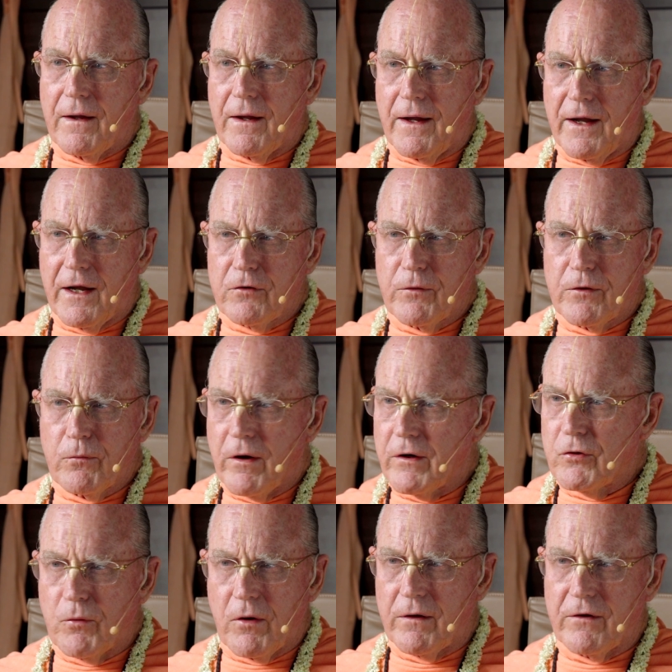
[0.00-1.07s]
angry
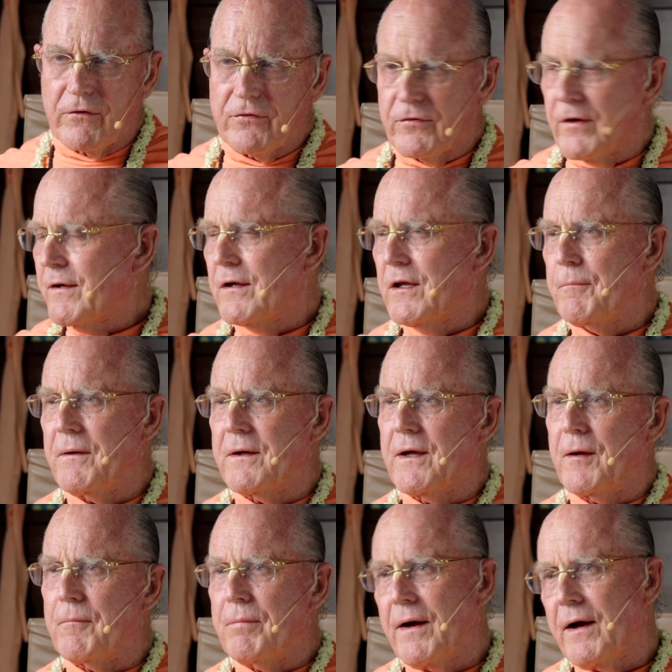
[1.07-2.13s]
Radharani suddenly
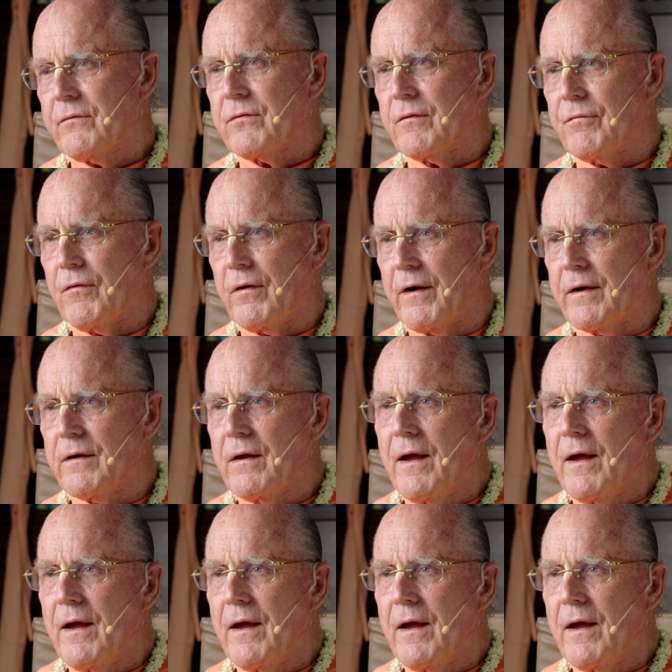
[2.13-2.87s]
became pacified,